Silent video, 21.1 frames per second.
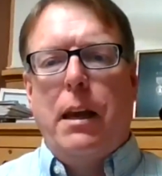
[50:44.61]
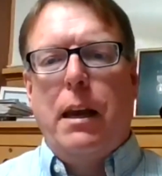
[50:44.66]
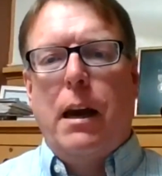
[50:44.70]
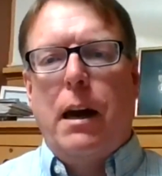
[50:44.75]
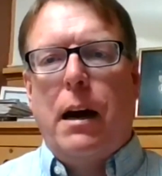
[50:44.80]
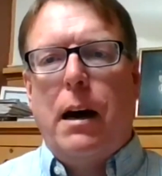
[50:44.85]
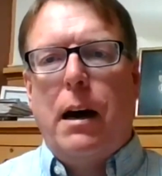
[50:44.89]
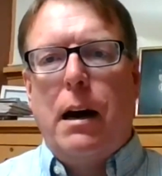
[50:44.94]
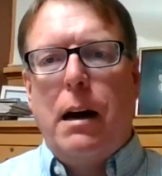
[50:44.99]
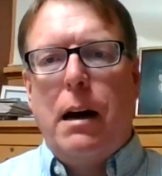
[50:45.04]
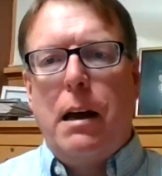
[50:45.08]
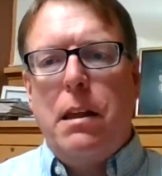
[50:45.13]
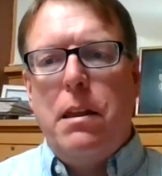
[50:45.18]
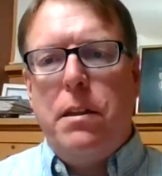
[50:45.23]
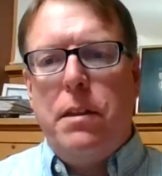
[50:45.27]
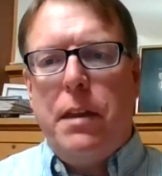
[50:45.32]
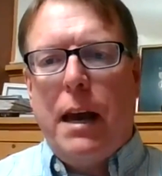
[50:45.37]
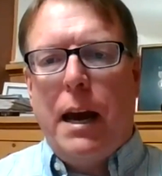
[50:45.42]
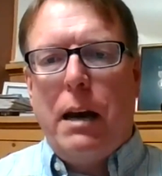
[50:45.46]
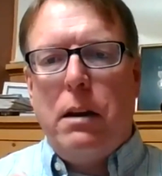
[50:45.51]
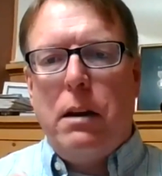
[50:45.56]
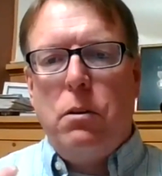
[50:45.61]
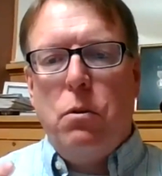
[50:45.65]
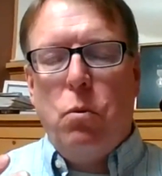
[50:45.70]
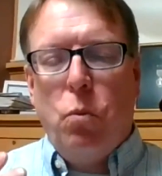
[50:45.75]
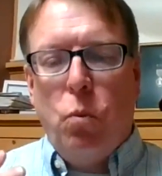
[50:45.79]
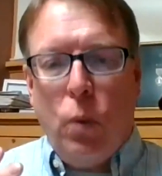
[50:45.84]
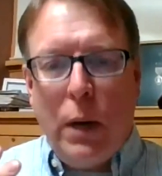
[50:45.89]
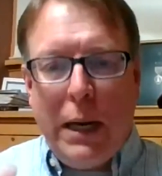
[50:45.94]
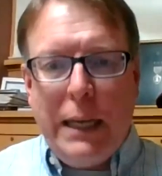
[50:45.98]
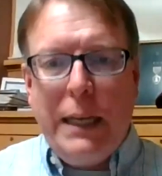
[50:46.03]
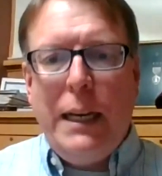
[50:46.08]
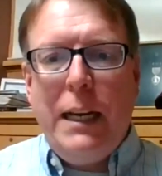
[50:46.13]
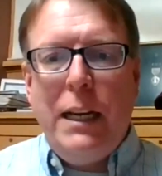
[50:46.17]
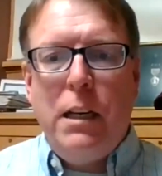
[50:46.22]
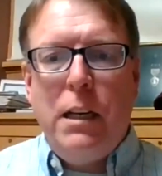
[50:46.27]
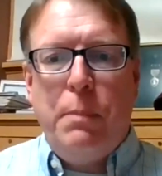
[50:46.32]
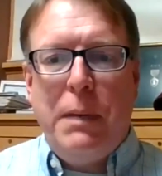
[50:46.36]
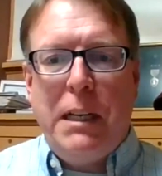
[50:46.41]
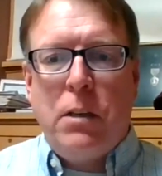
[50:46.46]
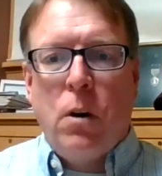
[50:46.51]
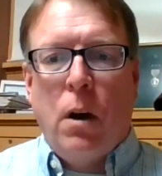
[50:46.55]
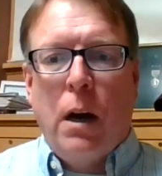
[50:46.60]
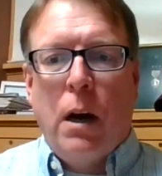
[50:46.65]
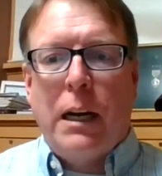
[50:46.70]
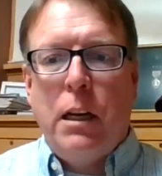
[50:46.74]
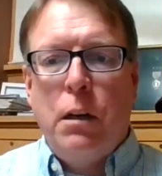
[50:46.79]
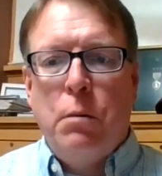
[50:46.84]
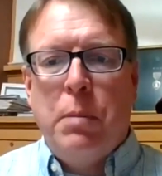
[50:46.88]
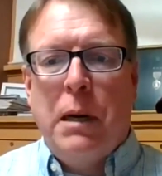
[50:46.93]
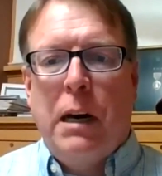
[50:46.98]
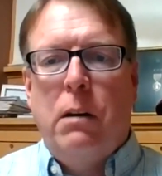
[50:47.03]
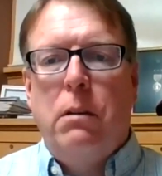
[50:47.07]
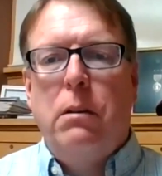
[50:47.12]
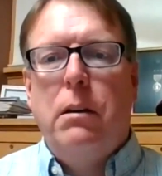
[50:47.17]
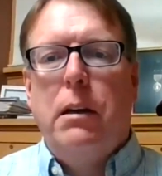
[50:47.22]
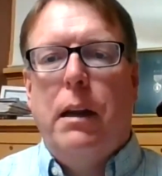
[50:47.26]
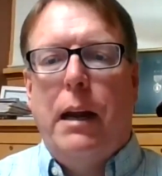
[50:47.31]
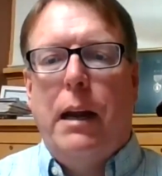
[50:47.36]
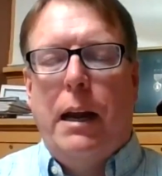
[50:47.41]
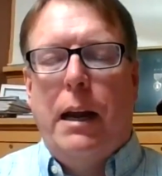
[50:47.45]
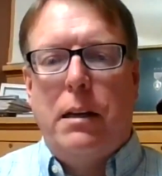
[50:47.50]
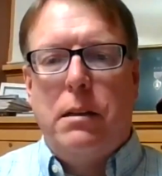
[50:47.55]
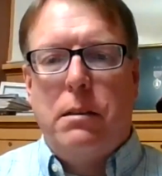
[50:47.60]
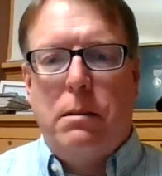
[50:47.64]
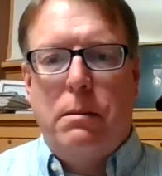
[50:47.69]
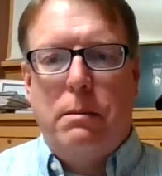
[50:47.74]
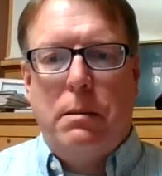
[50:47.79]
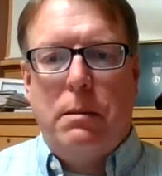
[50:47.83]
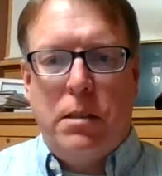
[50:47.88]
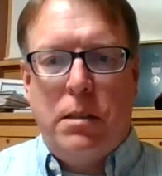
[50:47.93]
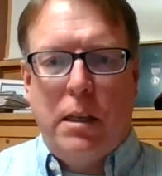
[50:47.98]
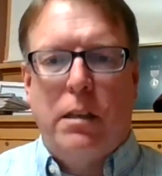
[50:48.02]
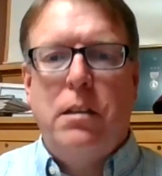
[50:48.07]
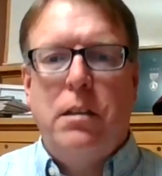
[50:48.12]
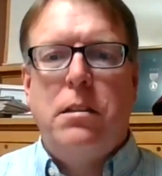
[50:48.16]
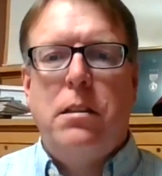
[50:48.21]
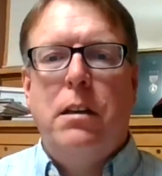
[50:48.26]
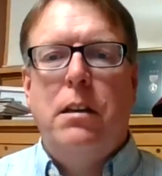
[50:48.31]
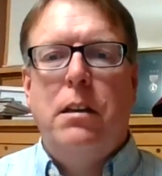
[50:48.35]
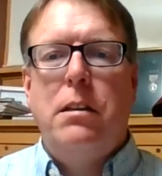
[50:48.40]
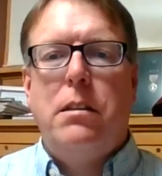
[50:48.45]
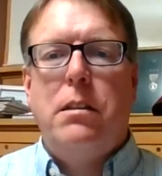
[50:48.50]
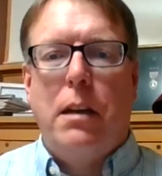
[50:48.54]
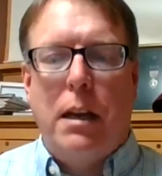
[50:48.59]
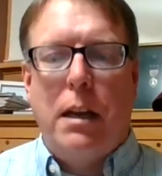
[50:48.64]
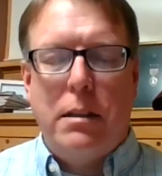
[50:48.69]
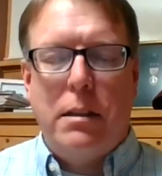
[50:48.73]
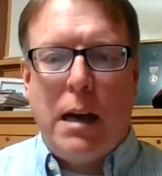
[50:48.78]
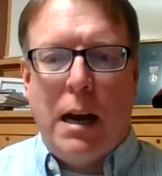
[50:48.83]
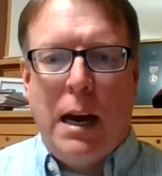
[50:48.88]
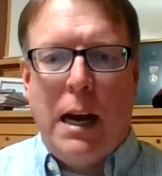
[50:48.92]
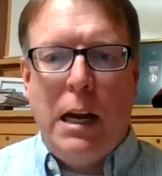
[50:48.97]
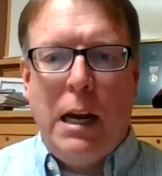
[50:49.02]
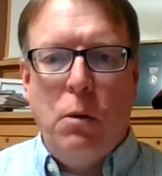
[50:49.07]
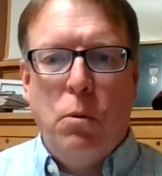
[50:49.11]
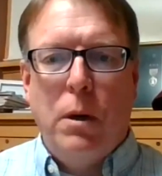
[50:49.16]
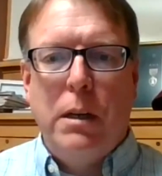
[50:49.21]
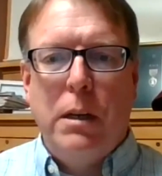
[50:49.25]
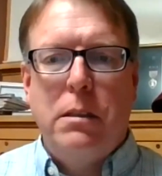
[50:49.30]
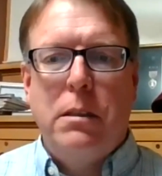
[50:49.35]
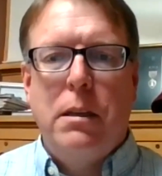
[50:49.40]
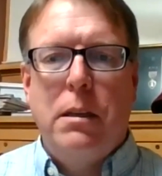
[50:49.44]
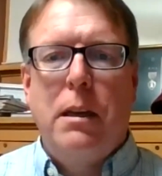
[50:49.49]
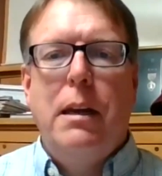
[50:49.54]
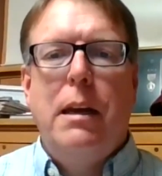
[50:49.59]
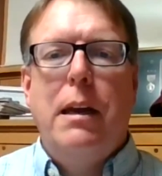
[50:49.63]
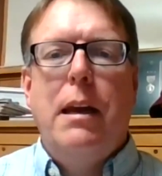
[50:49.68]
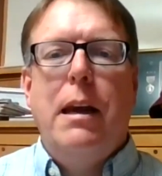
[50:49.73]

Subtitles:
that we need to be talking about as citizens and as Iowans.